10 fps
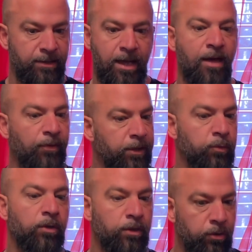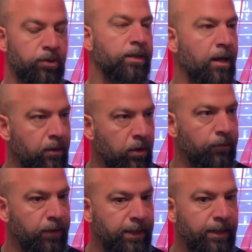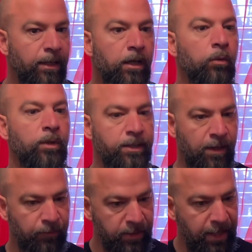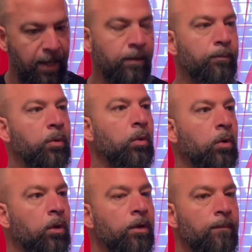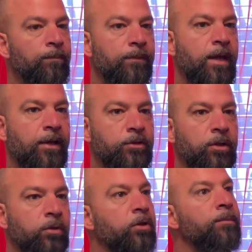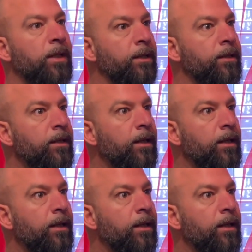athletes, we're usually on our feet. We definitely can pull not so good blood.